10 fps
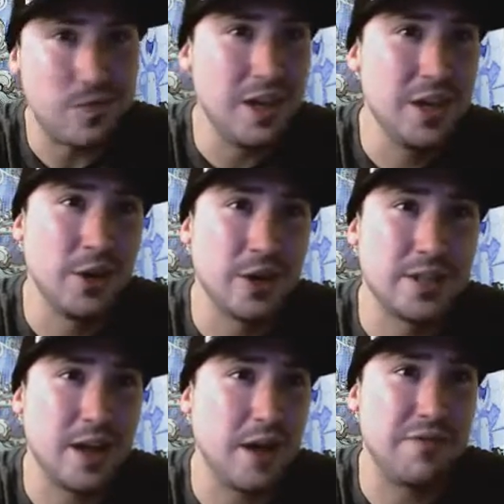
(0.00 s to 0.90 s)
you know, a
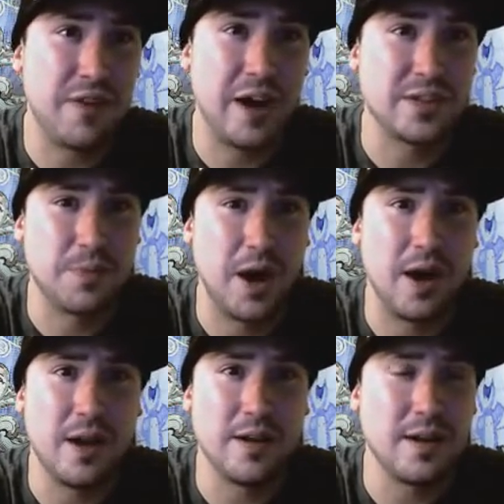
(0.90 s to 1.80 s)
top 5
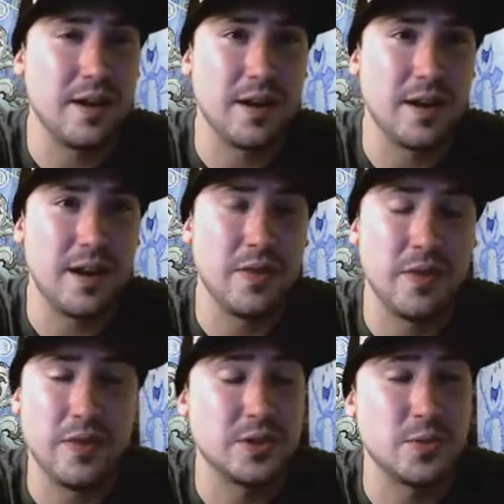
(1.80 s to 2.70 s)
spot
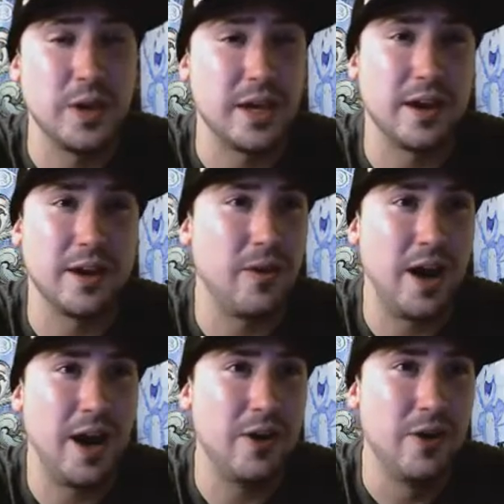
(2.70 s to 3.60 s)
in this weekend in
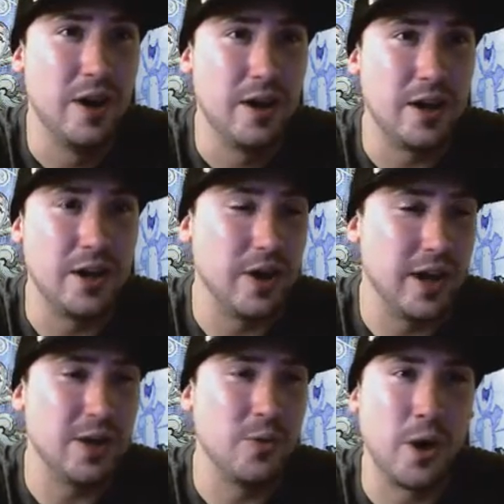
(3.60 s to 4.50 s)
Ohio, you know,
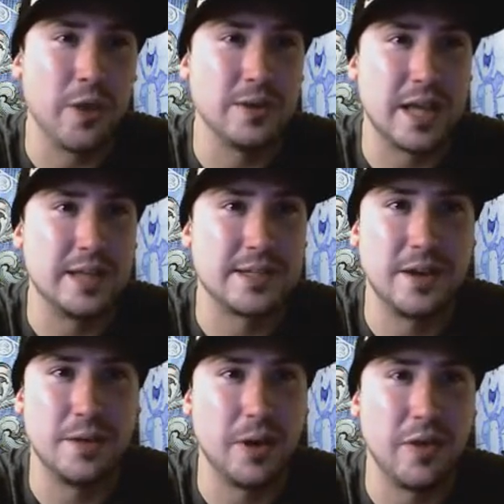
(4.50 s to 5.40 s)
any one of those guys
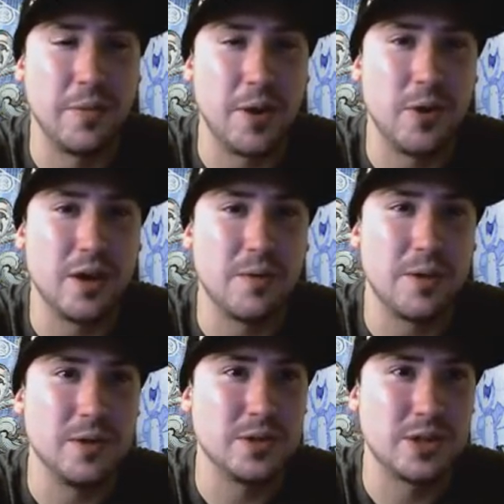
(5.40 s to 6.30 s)
could have been on the podium,
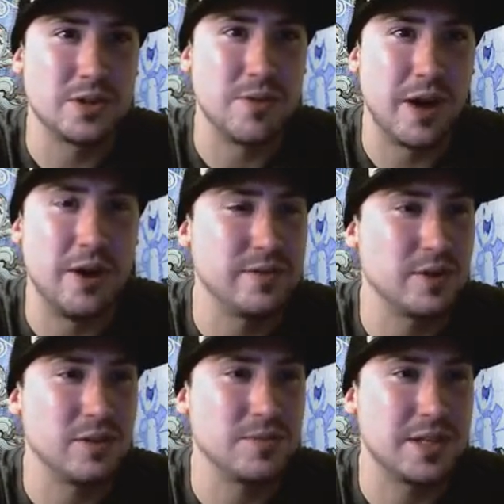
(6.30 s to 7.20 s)
and it was just a matter of
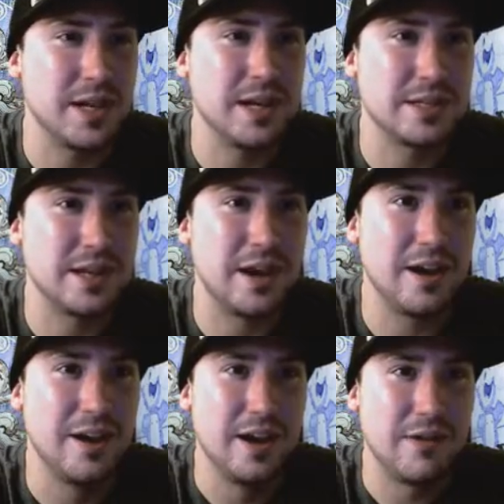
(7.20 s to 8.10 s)
circumstance
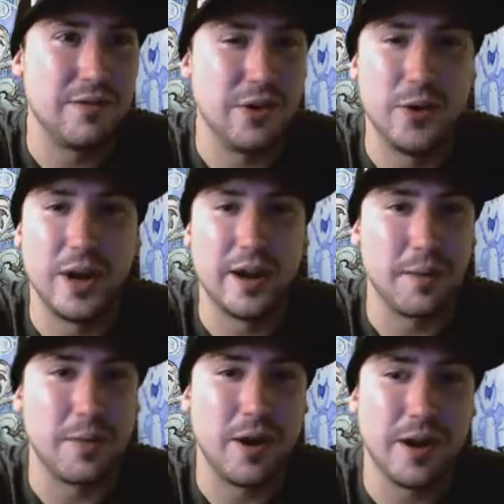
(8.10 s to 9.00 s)
for who ended
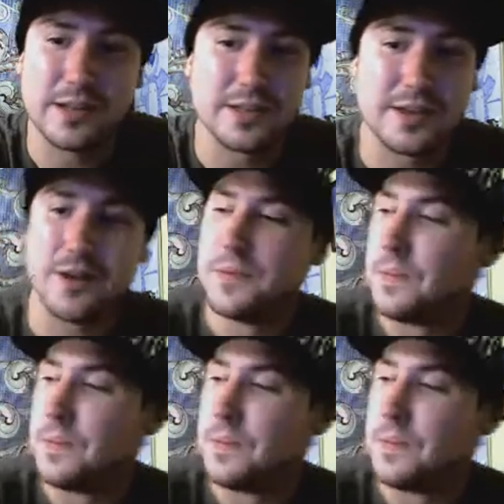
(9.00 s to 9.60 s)
up on it. So.